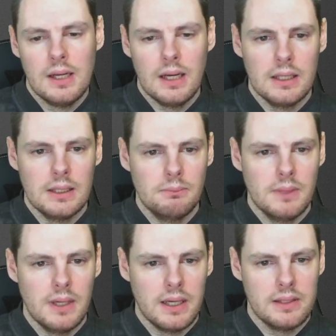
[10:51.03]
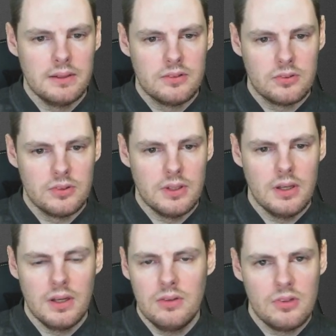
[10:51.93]
And
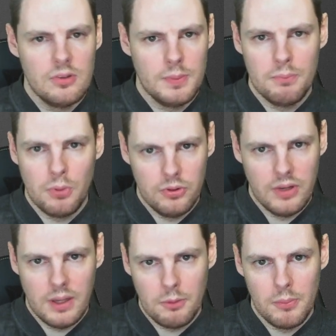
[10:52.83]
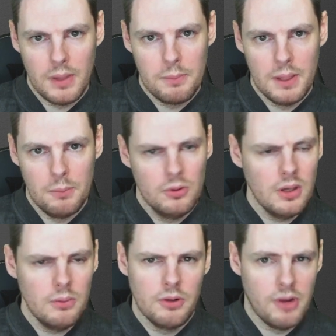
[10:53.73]
as has been pointed out by many people,
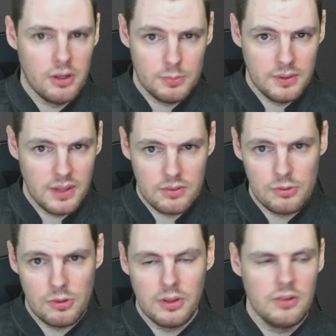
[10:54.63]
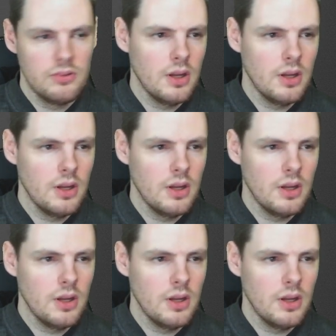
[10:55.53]
don't harass Bethesda on this.